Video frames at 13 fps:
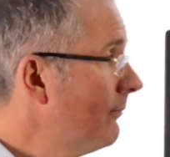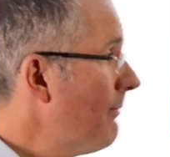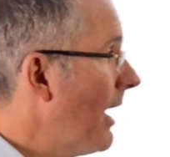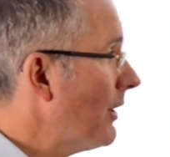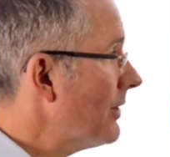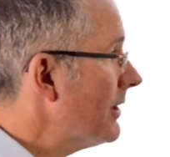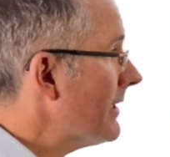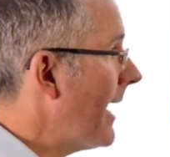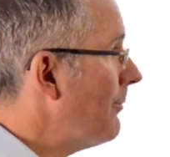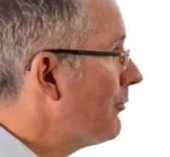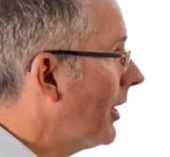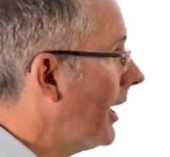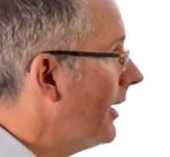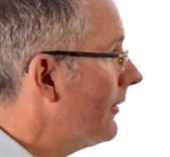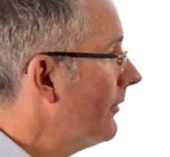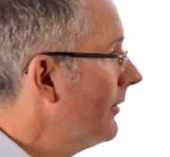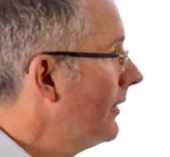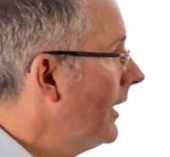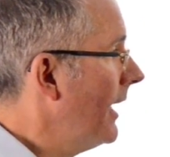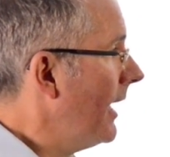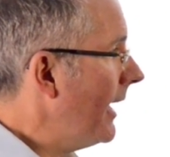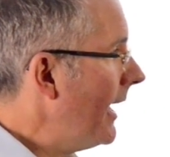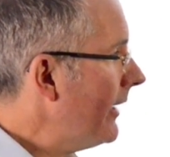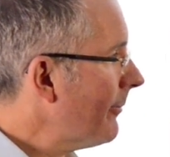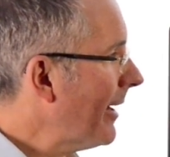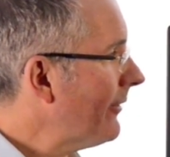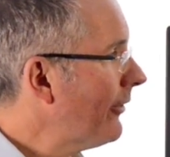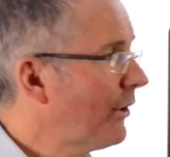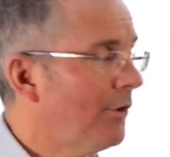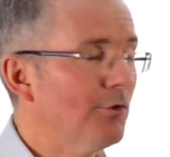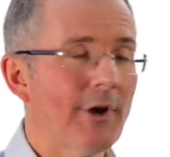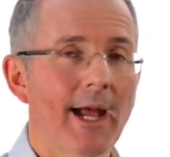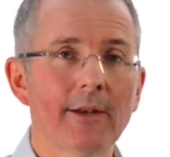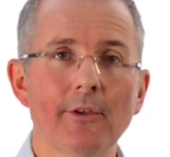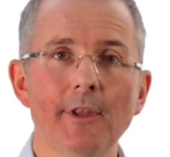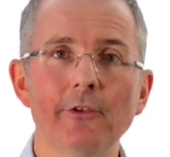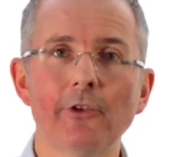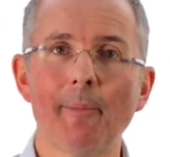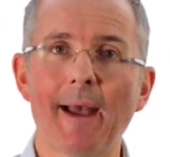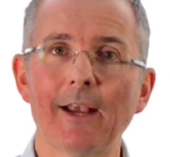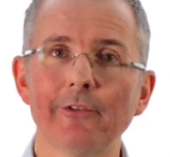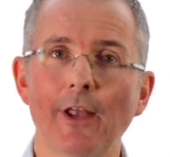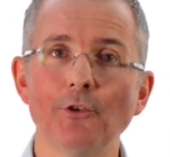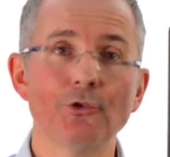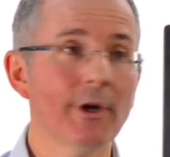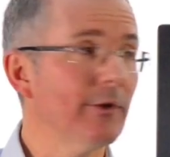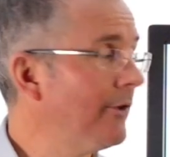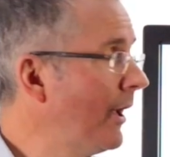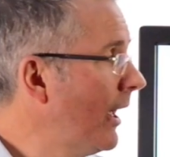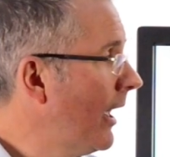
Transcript: Much the same product. Here's a basic contract, and these go back centuries.